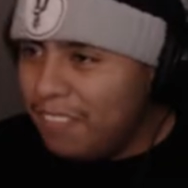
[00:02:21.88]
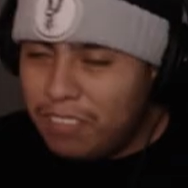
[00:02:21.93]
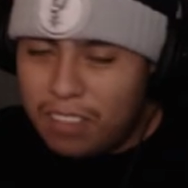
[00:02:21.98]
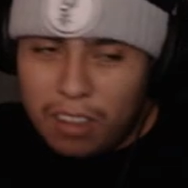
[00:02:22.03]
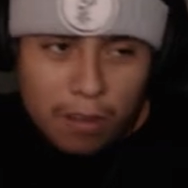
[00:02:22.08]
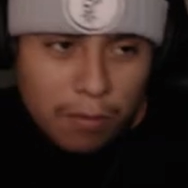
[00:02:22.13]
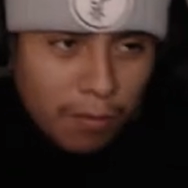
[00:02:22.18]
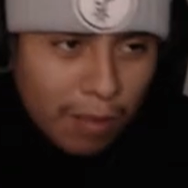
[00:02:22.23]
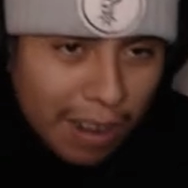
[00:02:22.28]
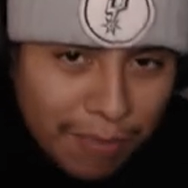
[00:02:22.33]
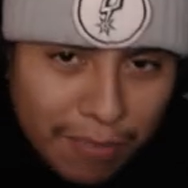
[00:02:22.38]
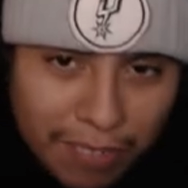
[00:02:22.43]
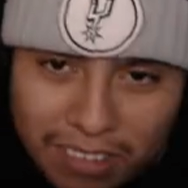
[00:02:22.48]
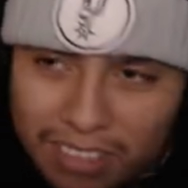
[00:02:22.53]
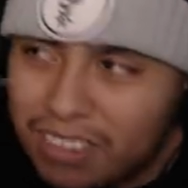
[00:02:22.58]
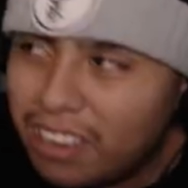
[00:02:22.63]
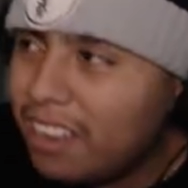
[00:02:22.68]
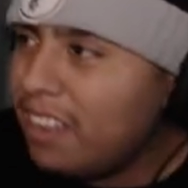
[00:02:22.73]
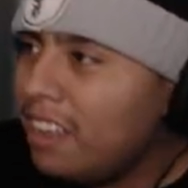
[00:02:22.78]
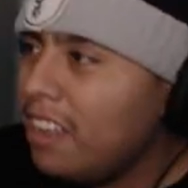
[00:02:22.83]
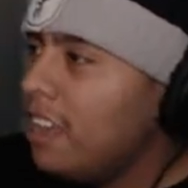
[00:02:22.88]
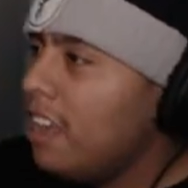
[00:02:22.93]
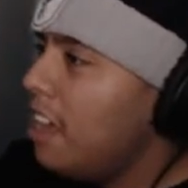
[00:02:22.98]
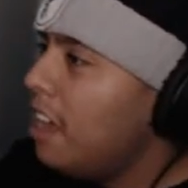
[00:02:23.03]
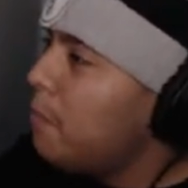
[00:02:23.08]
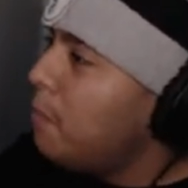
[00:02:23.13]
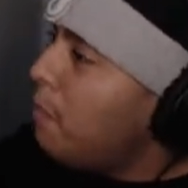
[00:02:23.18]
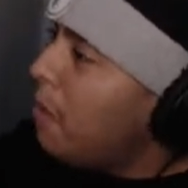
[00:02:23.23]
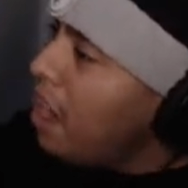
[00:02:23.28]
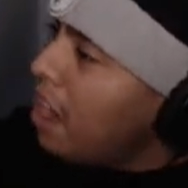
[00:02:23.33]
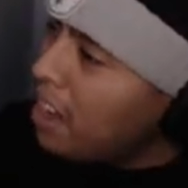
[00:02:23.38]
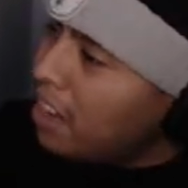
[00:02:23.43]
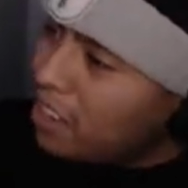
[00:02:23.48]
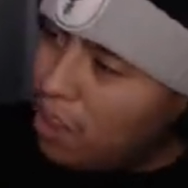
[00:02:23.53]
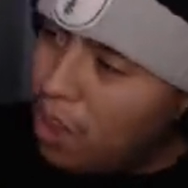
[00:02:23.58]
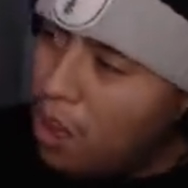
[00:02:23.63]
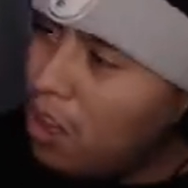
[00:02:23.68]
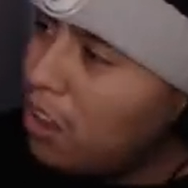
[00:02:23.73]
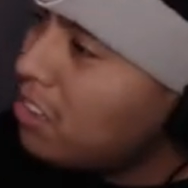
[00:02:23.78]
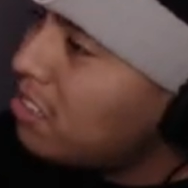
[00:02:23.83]
done rapping today. And my
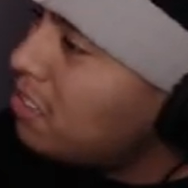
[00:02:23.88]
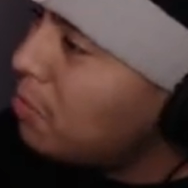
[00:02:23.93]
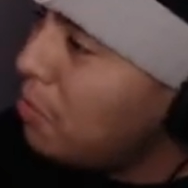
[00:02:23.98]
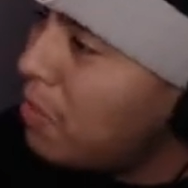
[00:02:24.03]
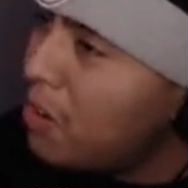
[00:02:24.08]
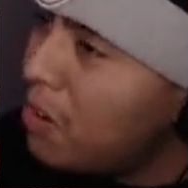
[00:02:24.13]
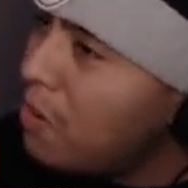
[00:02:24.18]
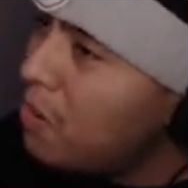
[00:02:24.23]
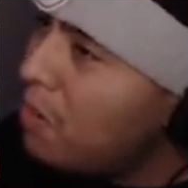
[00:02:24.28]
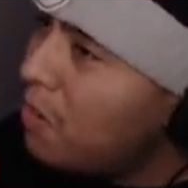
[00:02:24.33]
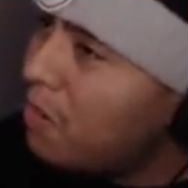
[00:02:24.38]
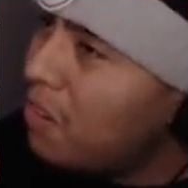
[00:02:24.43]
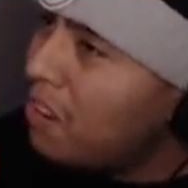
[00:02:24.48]
gosh, bro.